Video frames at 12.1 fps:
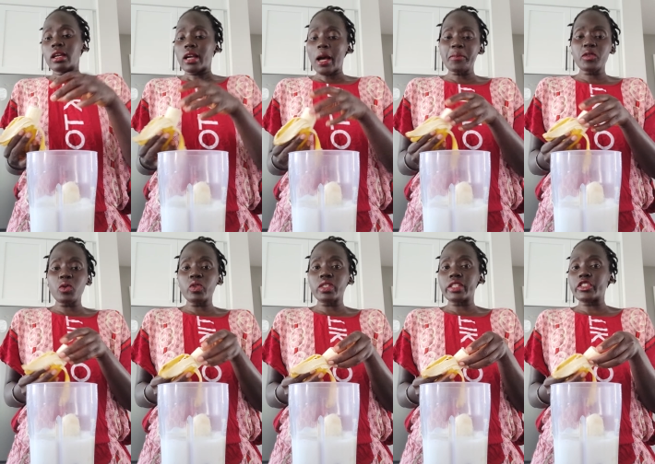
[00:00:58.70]

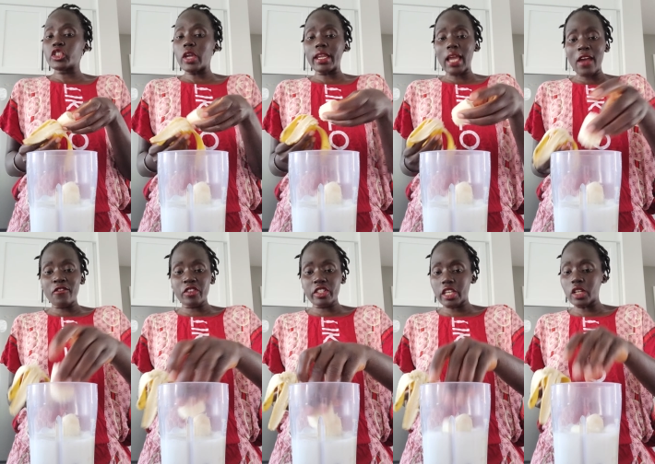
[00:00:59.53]
capsules and shake
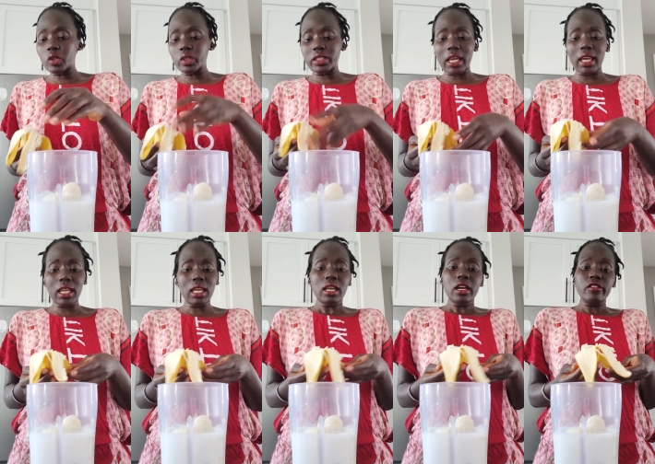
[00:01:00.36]
every single
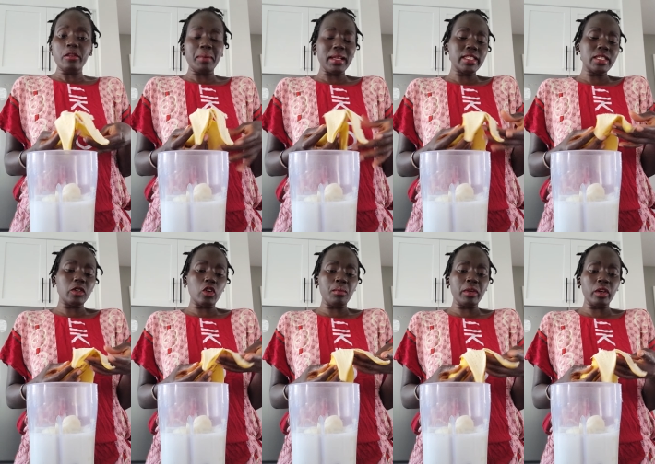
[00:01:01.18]
day, replacing
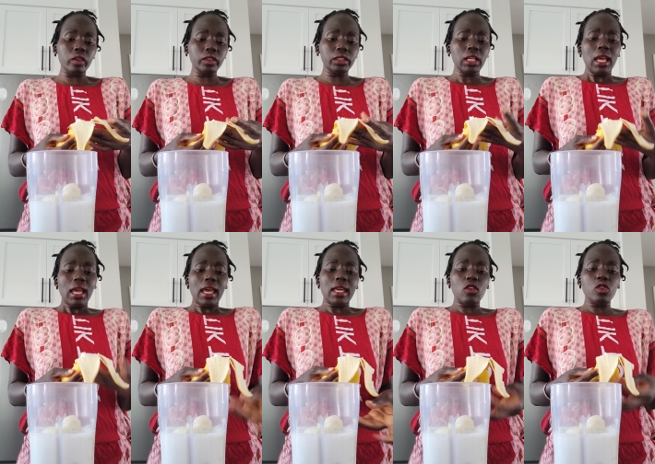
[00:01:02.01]
your meals,
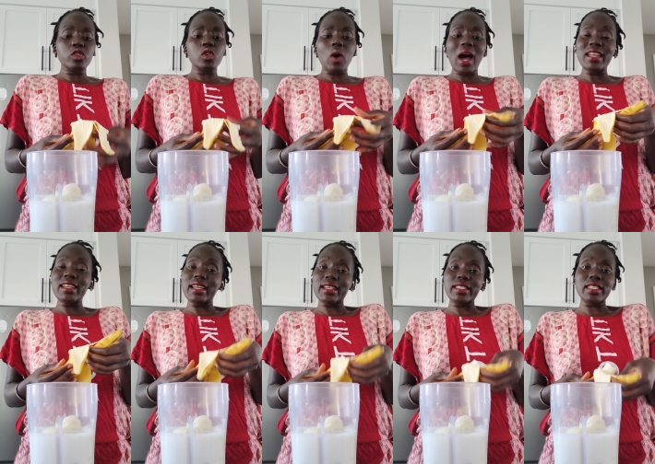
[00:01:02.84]
and also
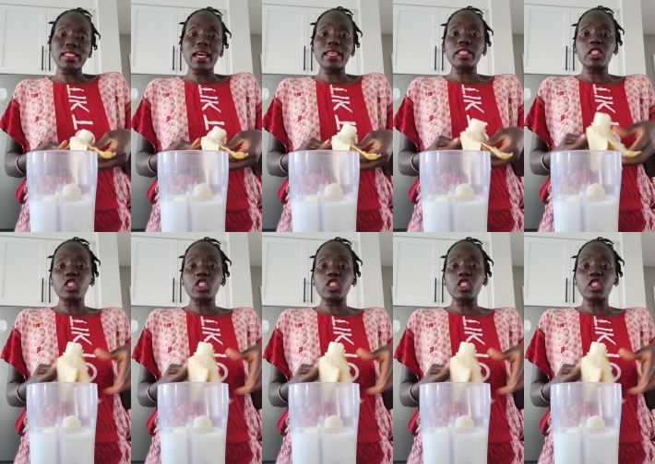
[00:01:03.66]
adding exercise